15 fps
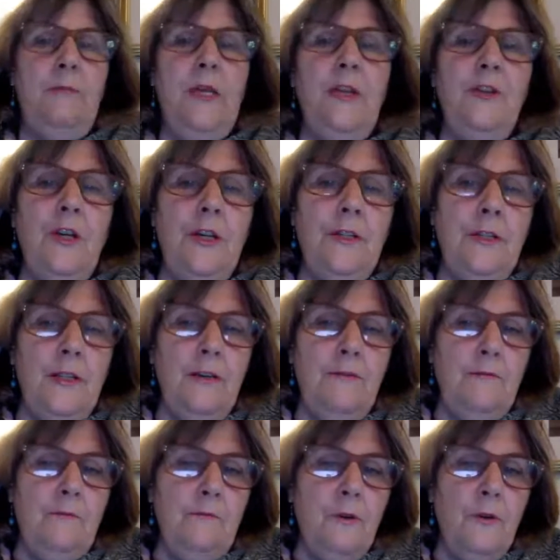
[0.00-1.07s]
B.
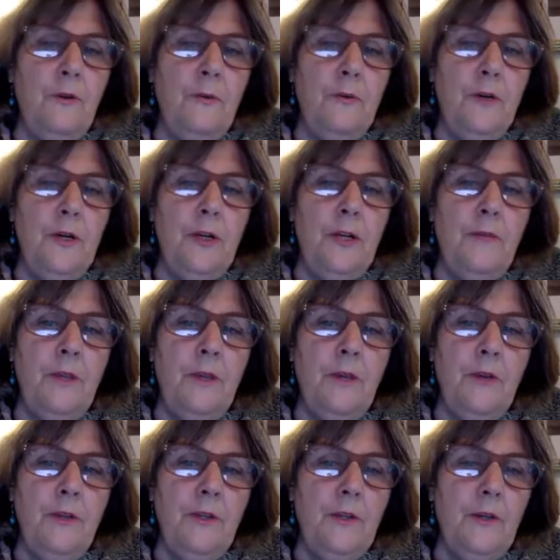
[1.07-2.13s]
Johnson wrote a book, and we
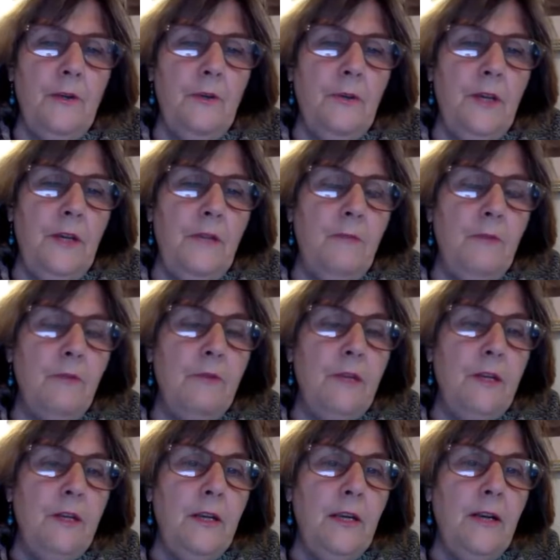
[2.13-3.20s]
also, in
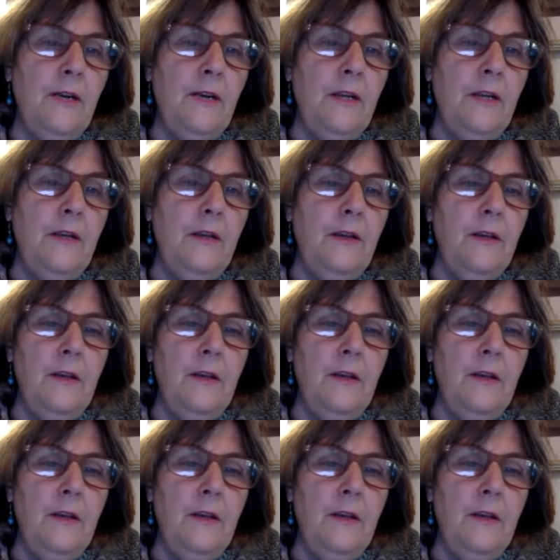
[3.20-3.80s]
Marin County,